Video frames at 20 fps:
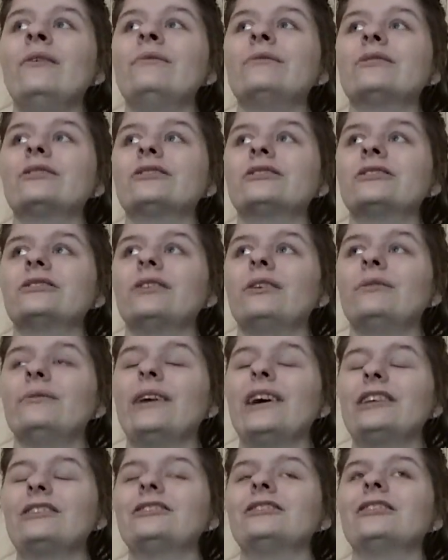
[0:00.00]
we're so
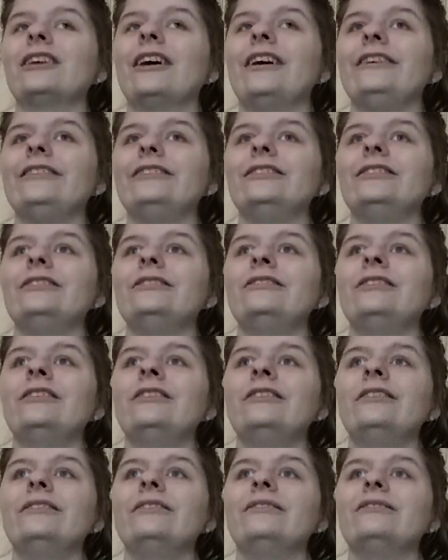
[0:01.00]
excited
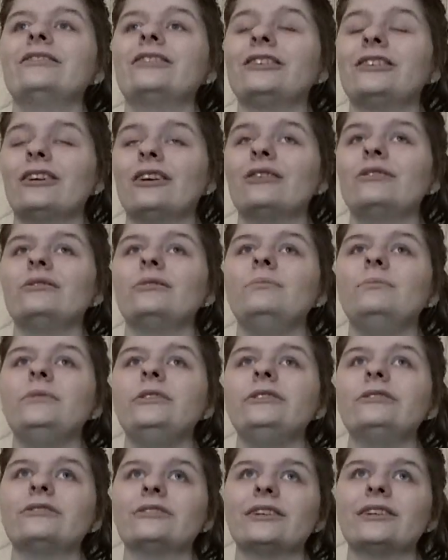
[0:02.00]
to go to
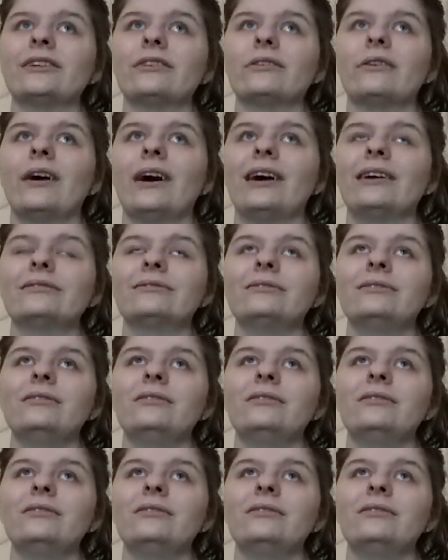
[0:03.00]
music class.